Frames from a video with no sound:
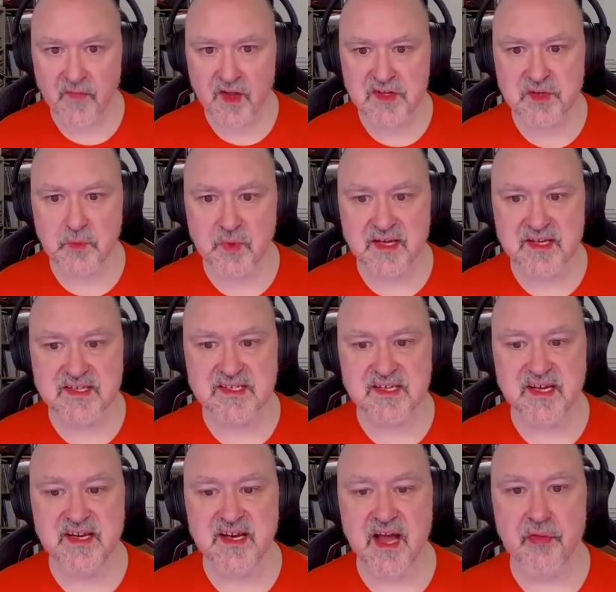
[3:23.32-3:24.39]
So we can
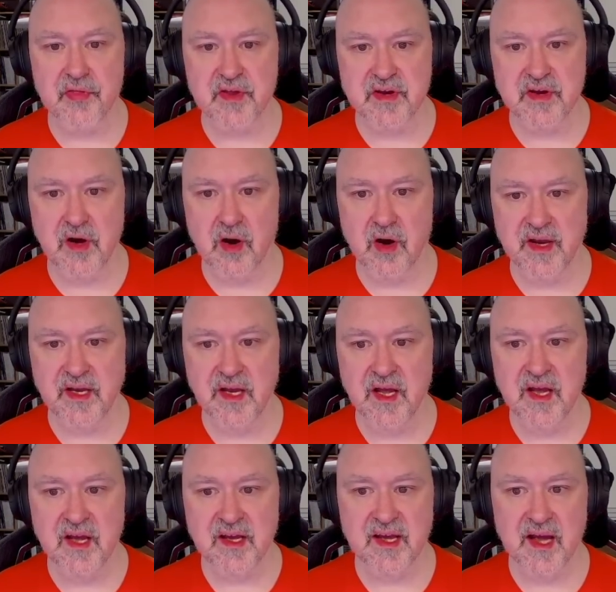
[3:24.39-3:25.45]
see now that 9
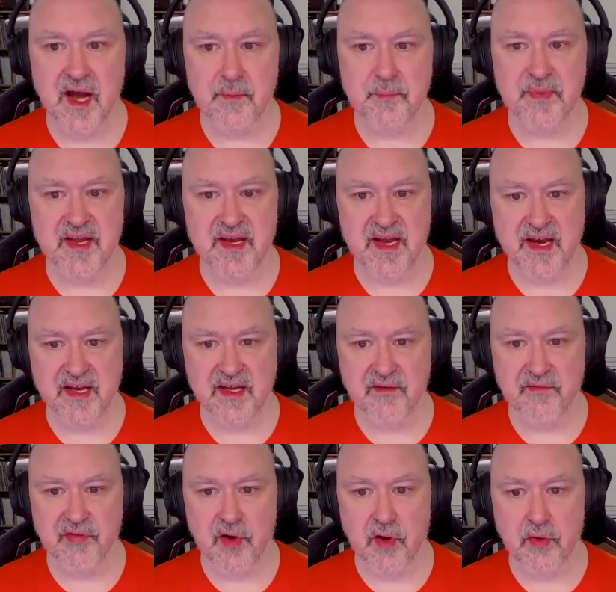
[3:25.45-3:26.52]
can't be in any
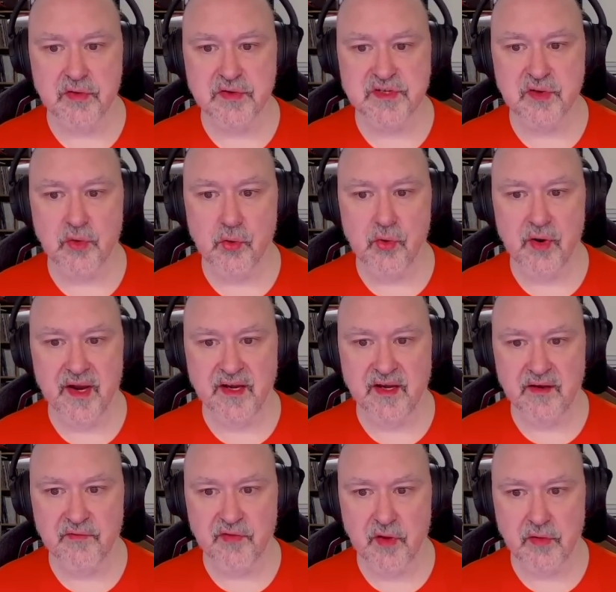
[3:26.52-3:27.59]
of those or
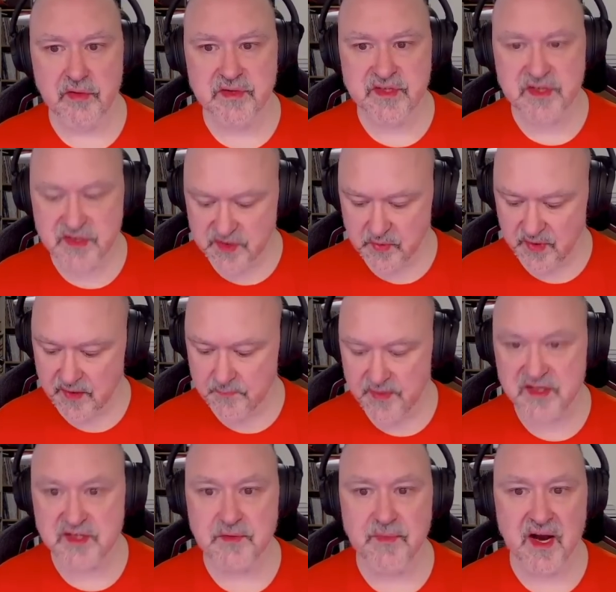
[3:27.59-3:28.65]
any of those. So we can
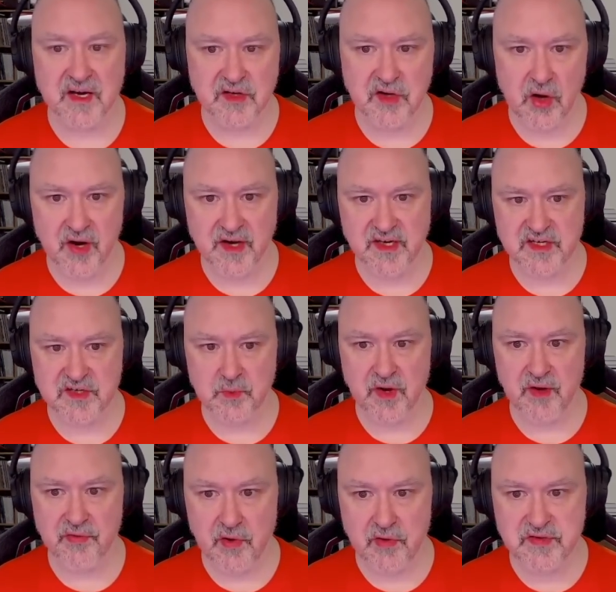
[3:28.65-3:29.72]
pencil mark 9 into one
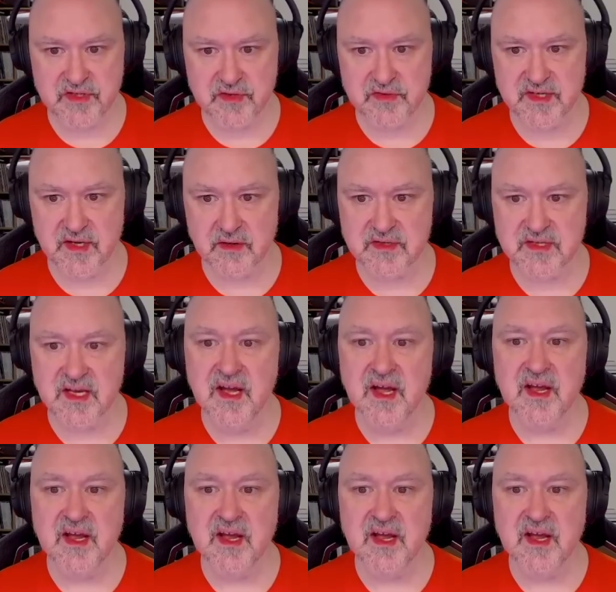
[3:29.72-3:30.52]
of those two cells.